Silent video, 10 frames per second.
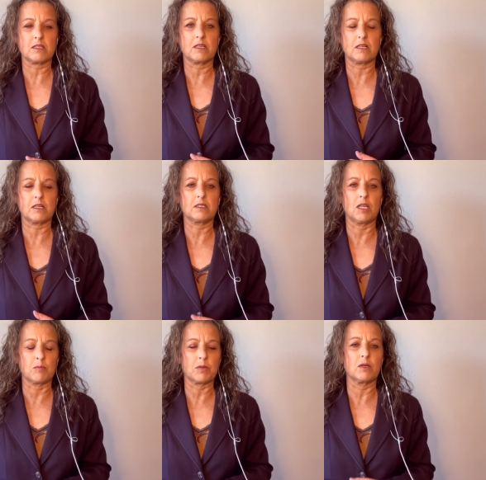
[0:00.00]

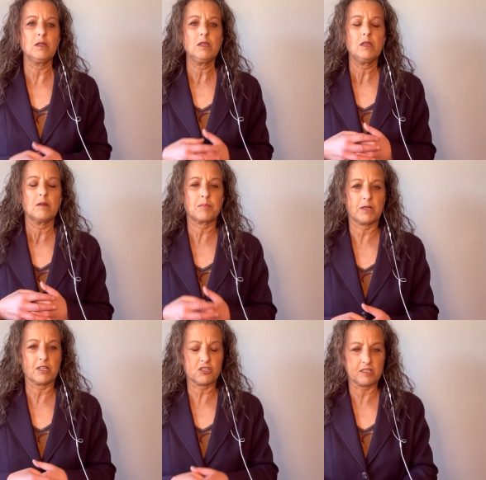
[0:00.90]
lumber
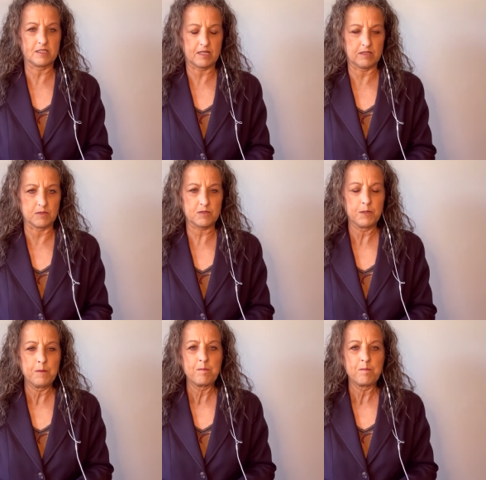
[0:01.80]
production and sales.